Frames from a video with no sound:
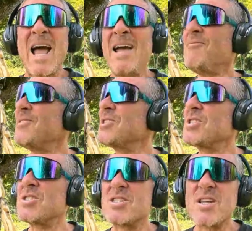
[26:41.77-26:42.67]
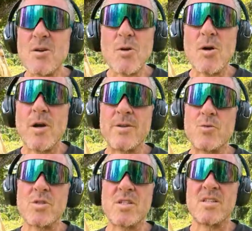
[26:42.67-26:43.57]
I have zero
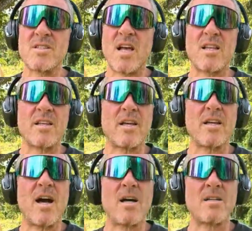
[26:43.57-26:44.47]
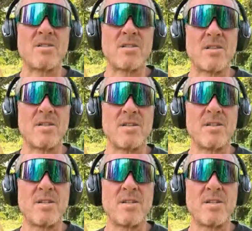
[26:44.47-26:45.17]
interest in selling it, honestly,